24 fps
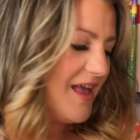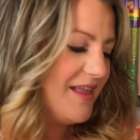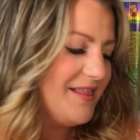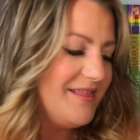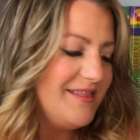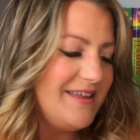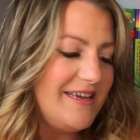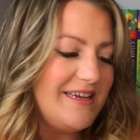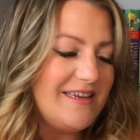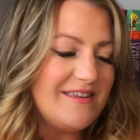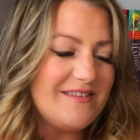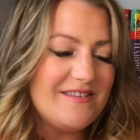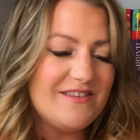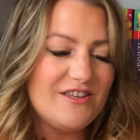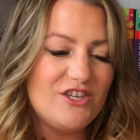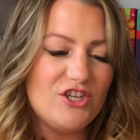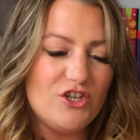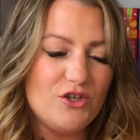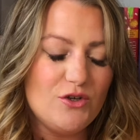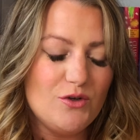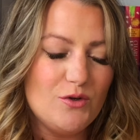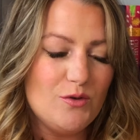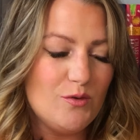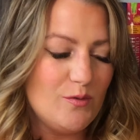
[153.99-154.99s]
These
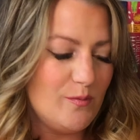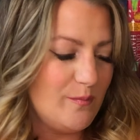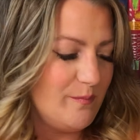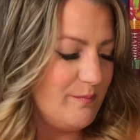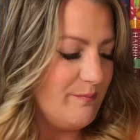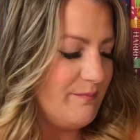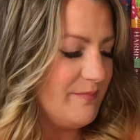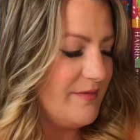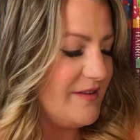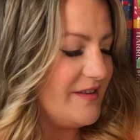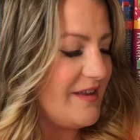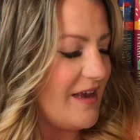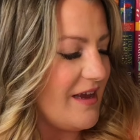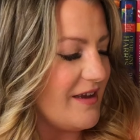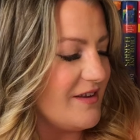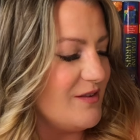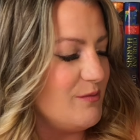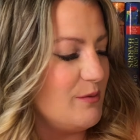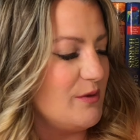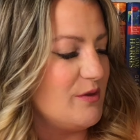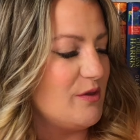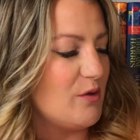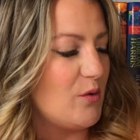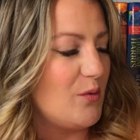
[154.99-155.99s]
two,
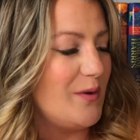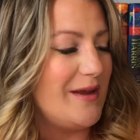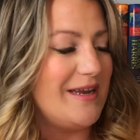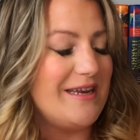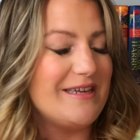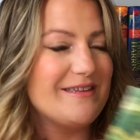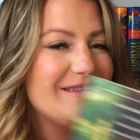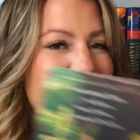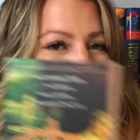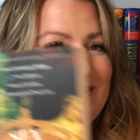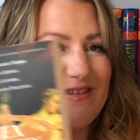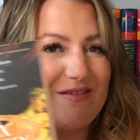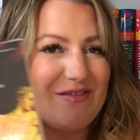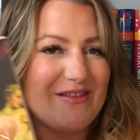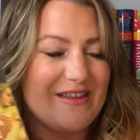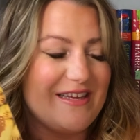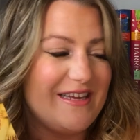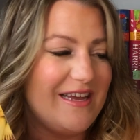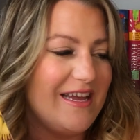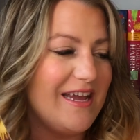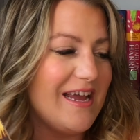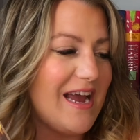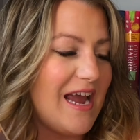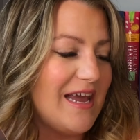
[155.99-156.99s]
Sex with the Queen and Sex with the
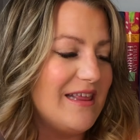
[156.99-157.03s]
King,